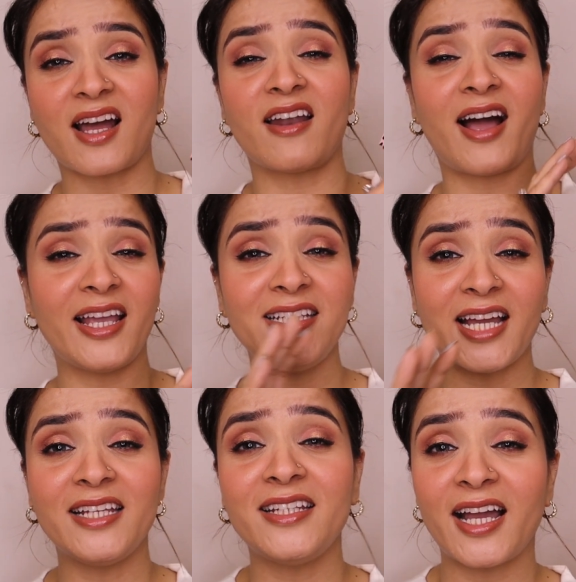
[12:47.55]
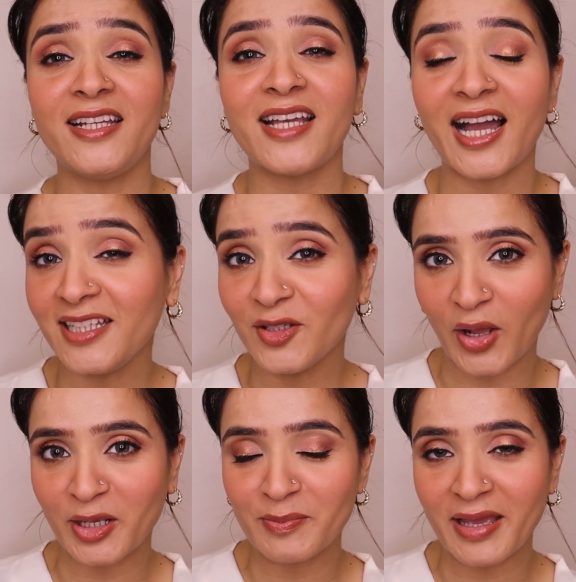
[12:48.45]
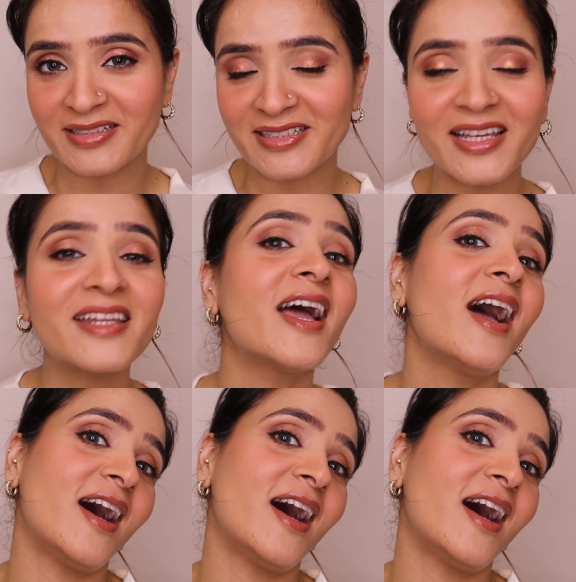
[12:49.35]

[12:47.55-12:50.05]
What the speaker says: are highly recommended.